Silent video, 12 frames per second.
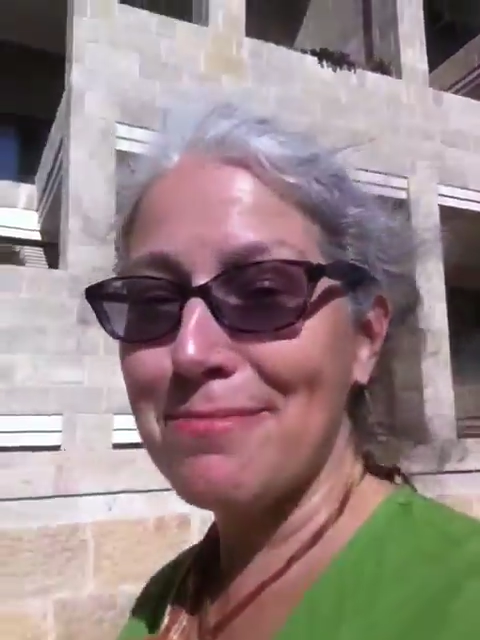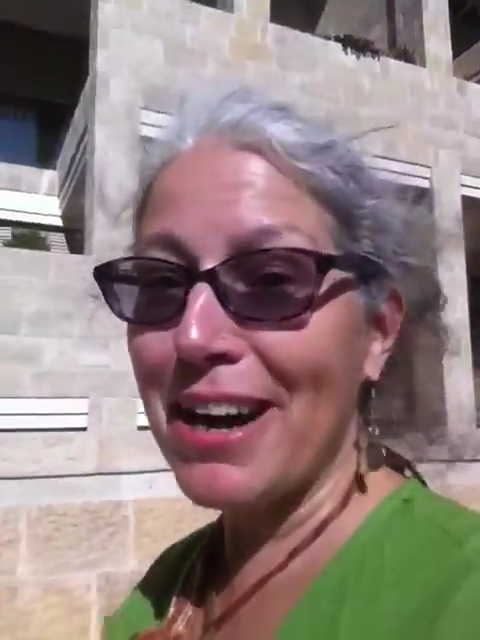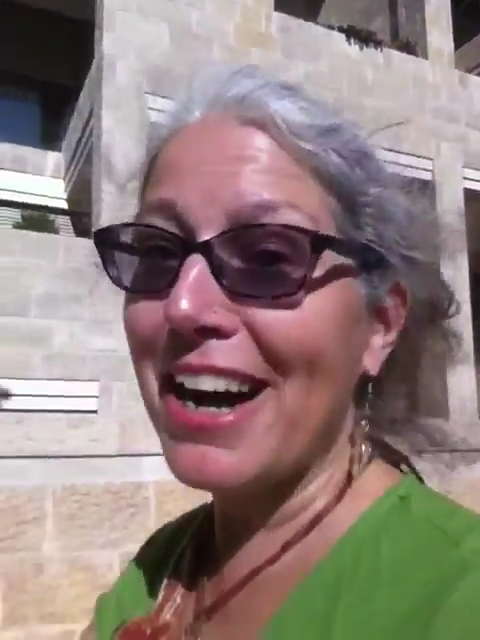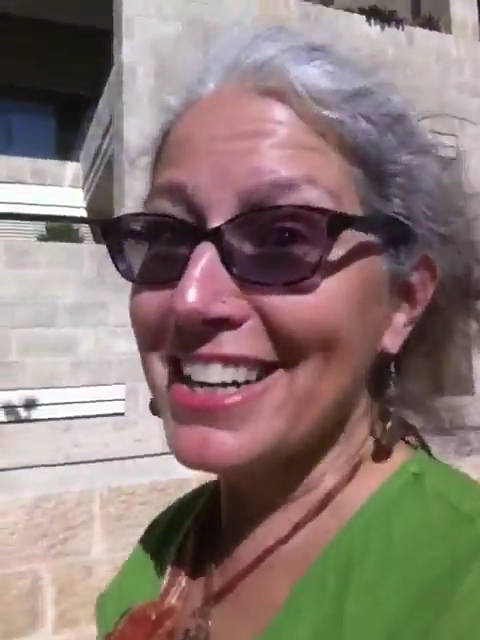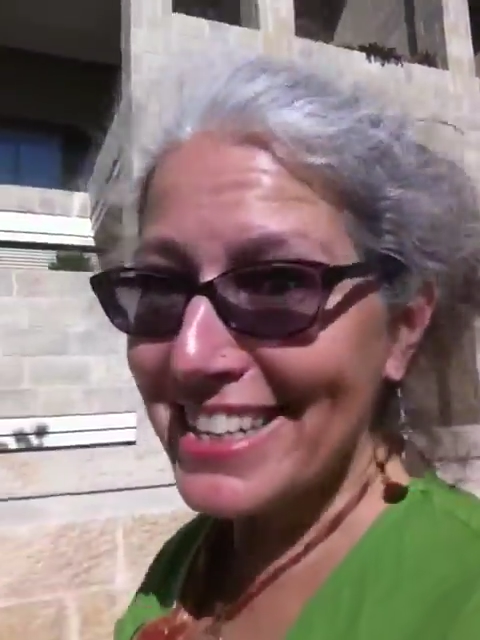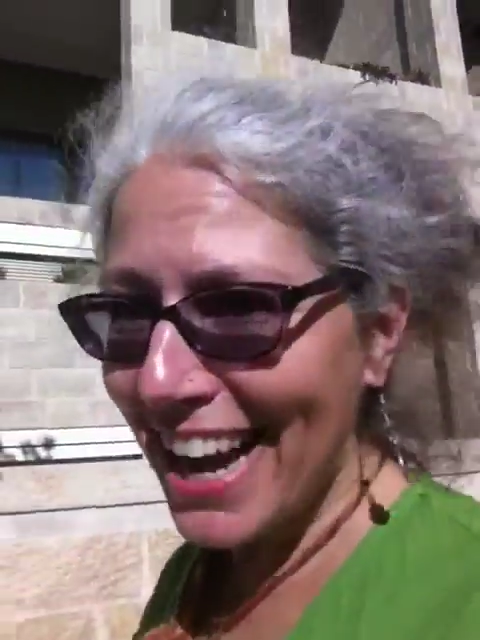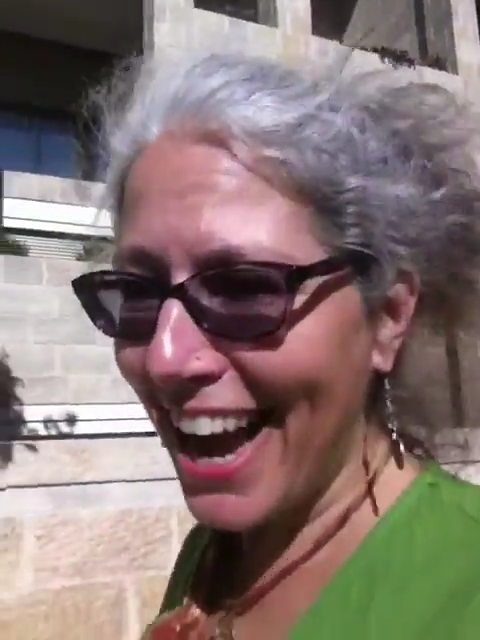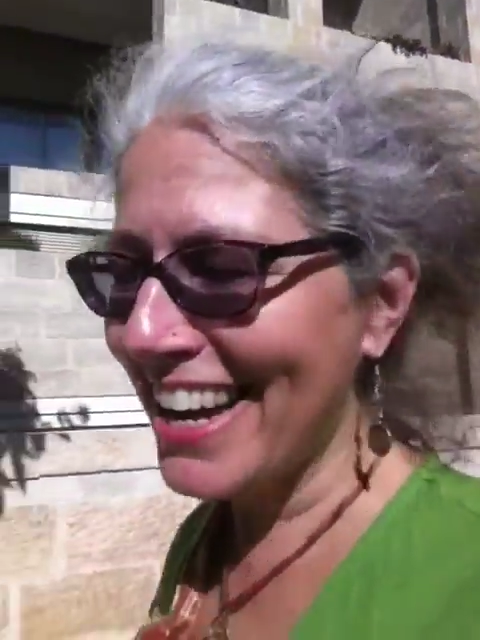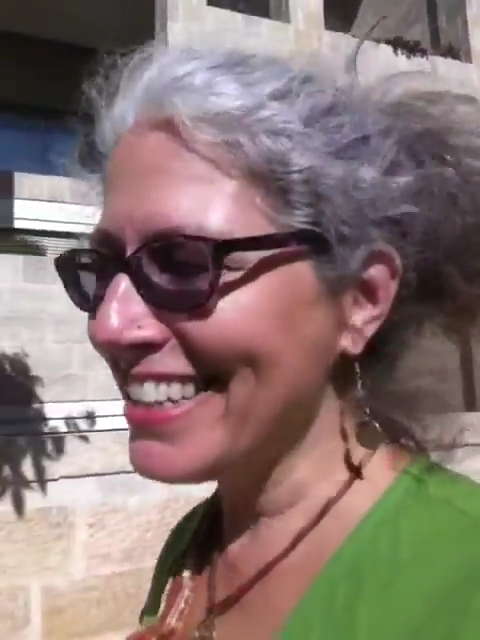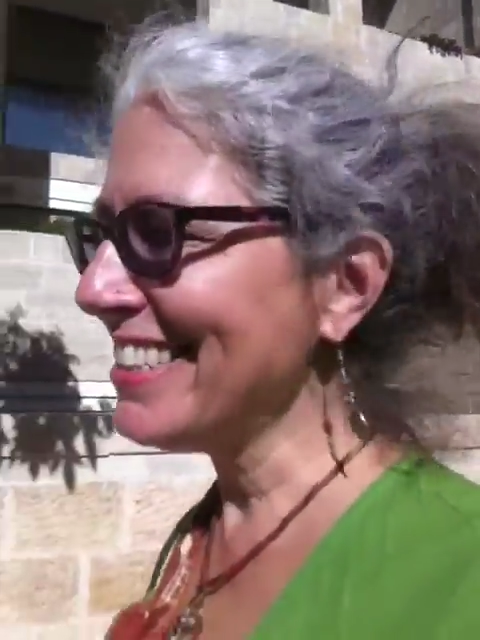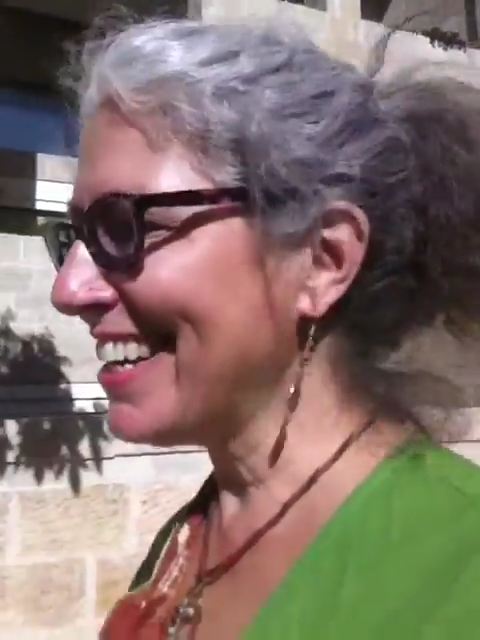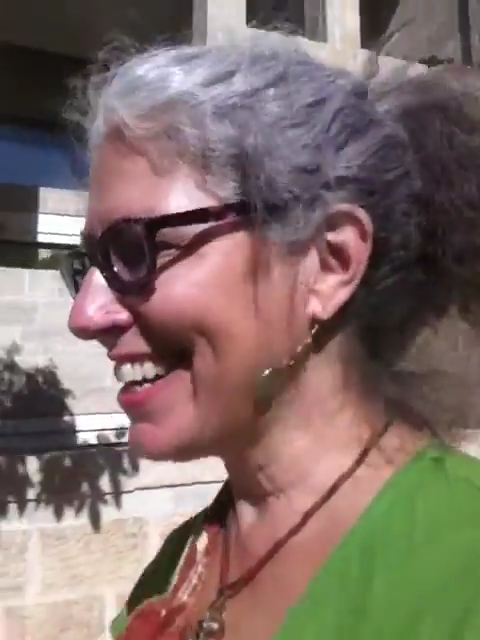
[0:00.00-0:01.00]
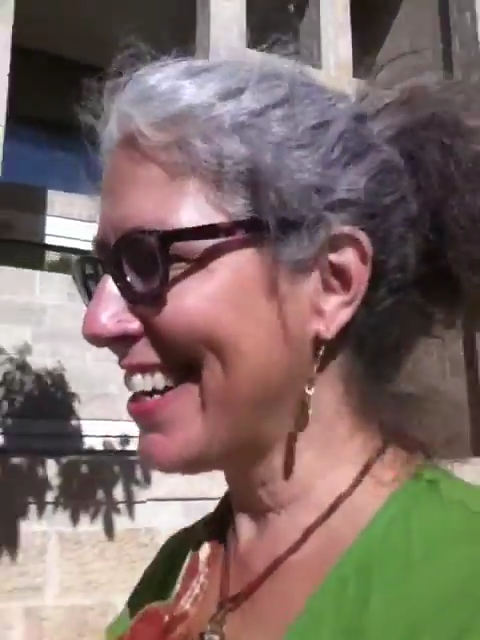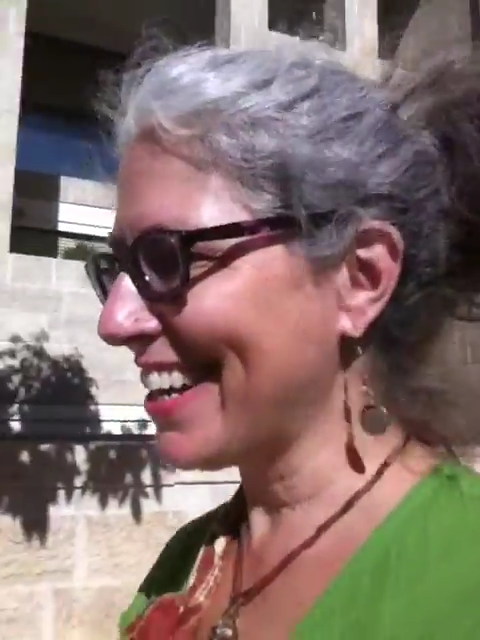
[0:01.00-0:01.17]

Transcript: ma'ayan,